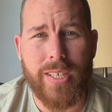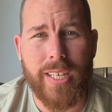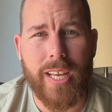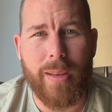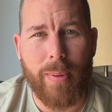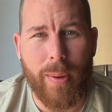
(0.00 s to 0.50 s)
to
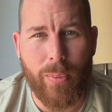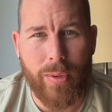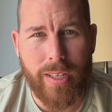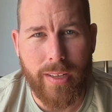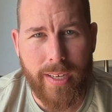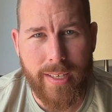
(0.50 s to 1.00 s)
keep up with
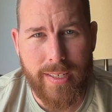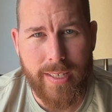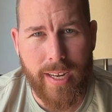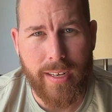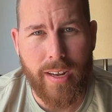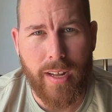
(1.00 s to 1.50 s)
the latest
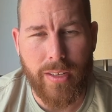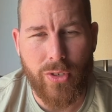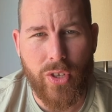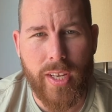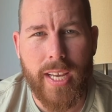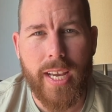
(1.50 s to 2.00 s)

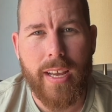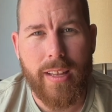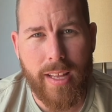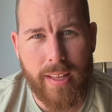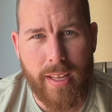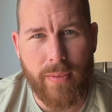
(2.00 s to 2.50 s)
technology
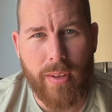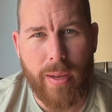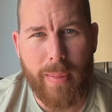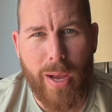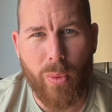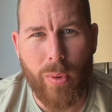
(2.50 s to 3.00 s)
that they've
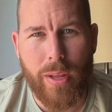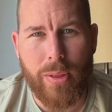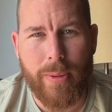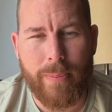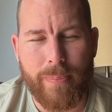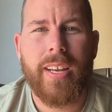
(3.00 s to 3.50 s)
come out with.